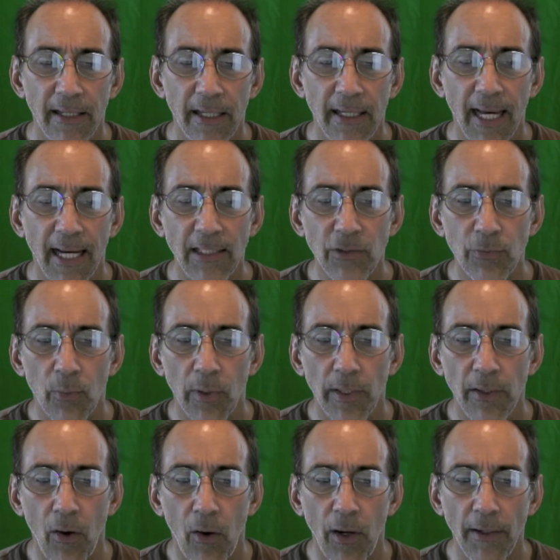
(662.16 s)
the next
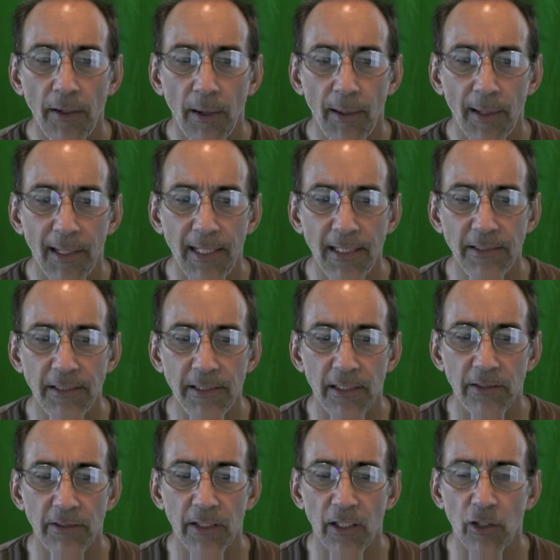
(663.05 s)
one on our list
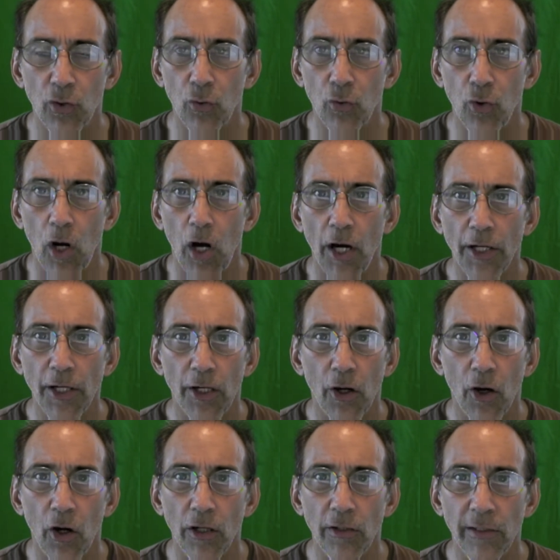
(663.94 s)
here is a carotid
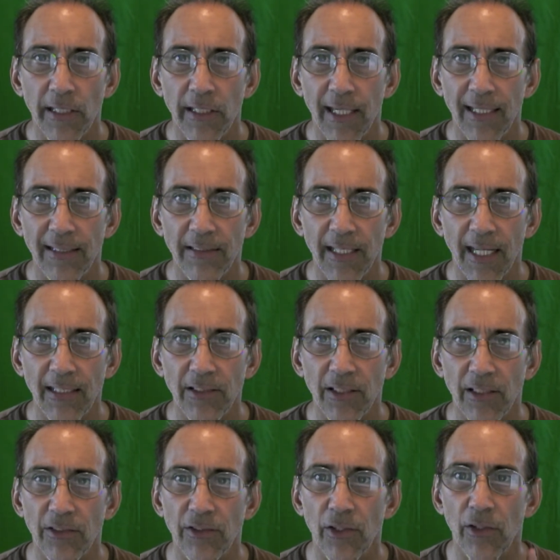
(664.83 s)
artery
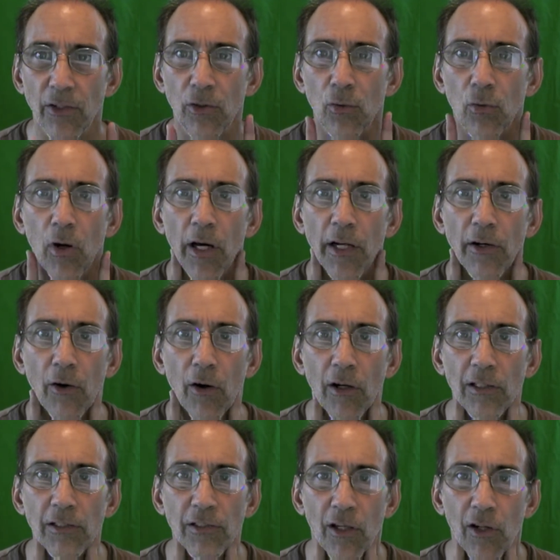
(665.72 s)
dissection. So the carotid
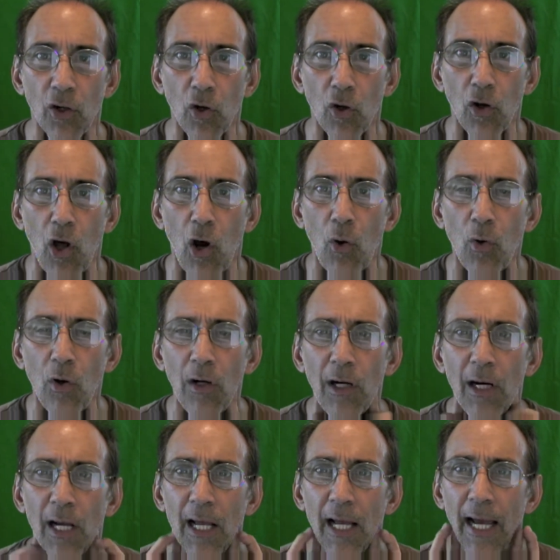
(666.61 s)
arteries are a little lower,
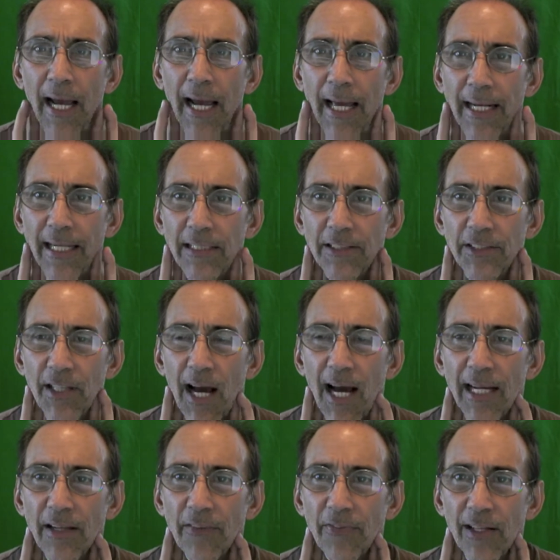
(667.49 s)
and
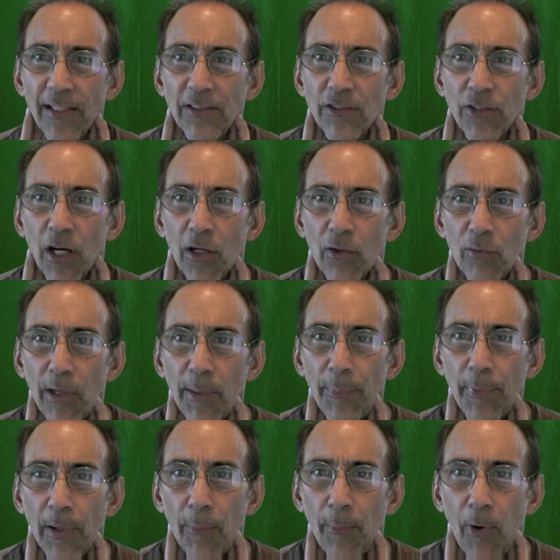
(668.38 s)
inside if they start
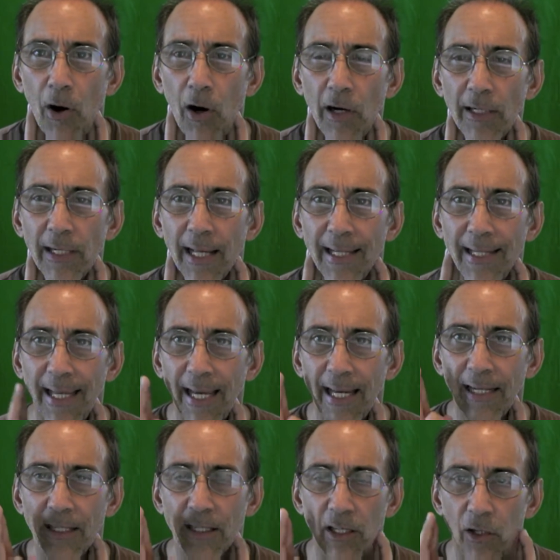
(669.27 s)
ripping apart,
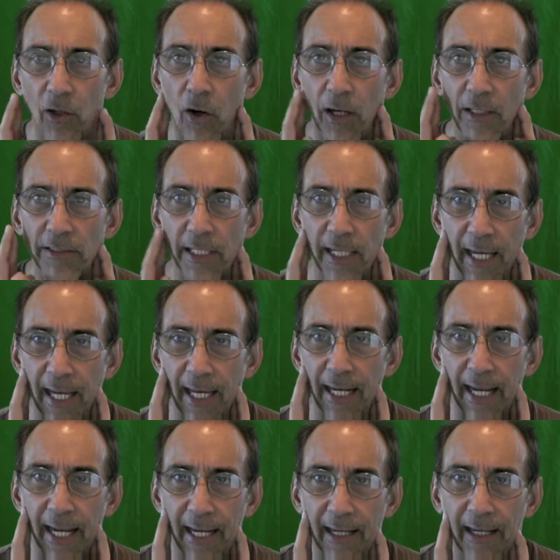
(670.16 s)
again it can cause a
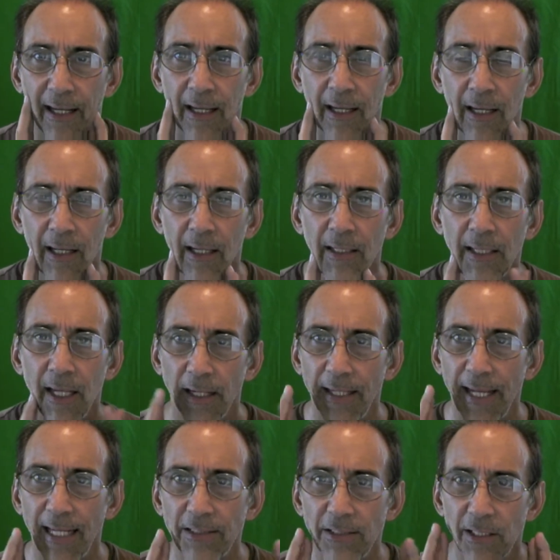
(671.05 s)
headache. Now
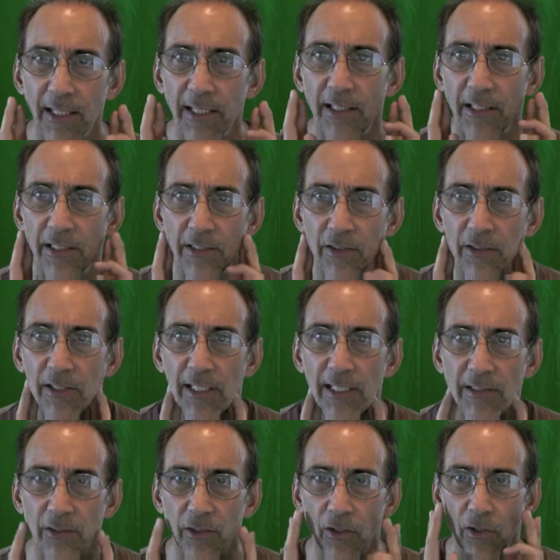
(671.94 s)
naturally
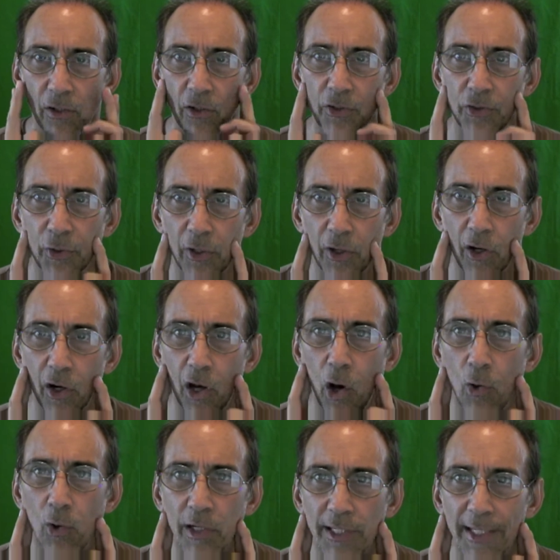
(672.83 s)
these are sort of
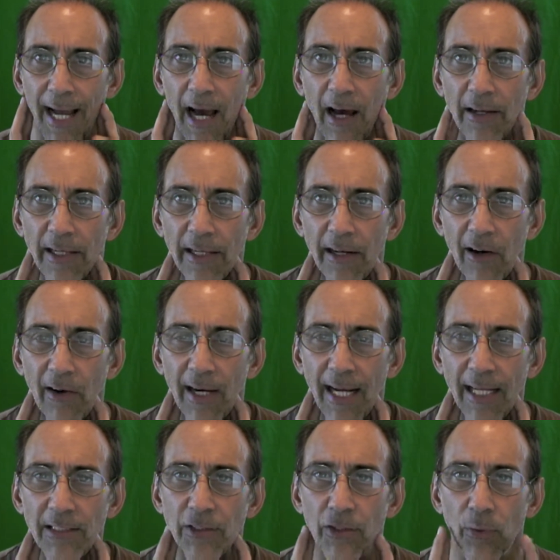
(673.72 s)
lower down in our
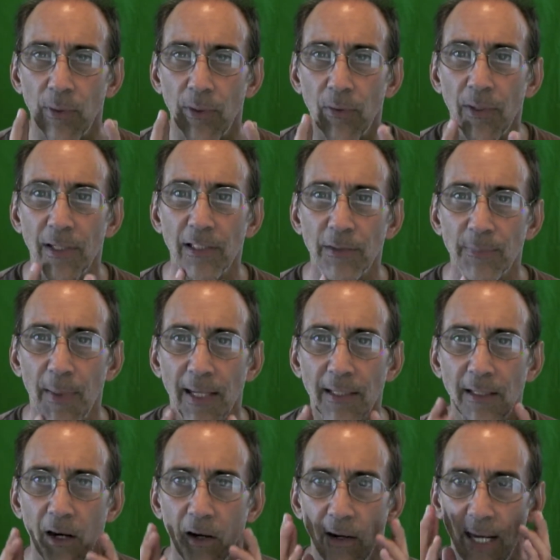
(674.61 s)
head, so we would
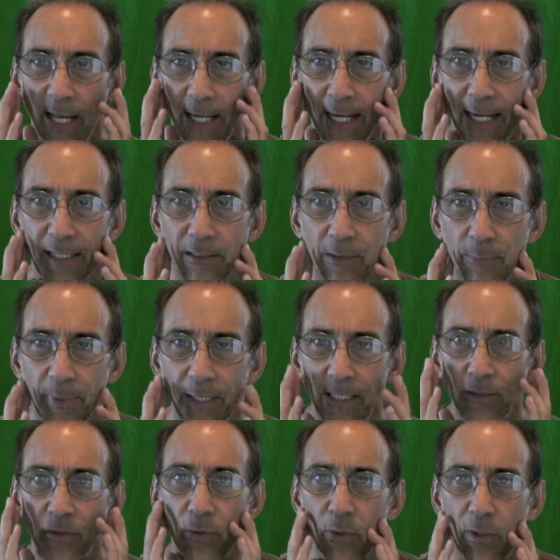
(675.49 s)
expect our headache to
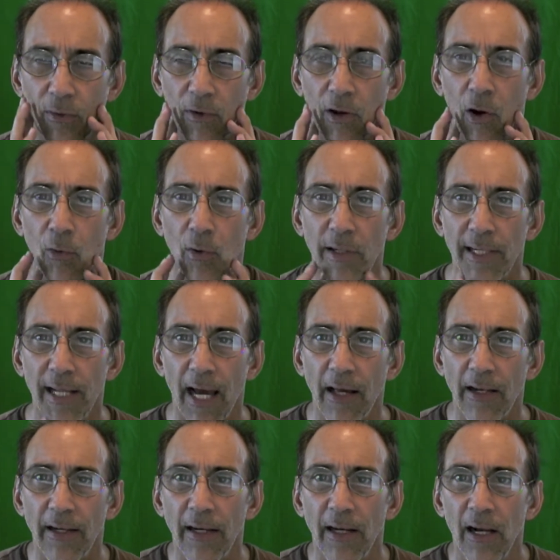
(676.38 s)
be sort of lower
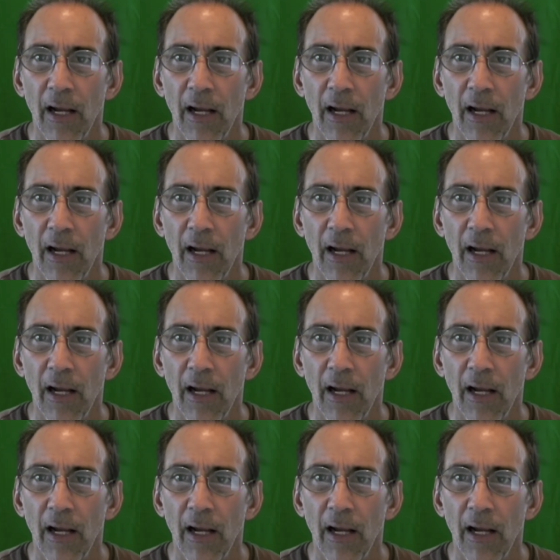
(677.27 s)
down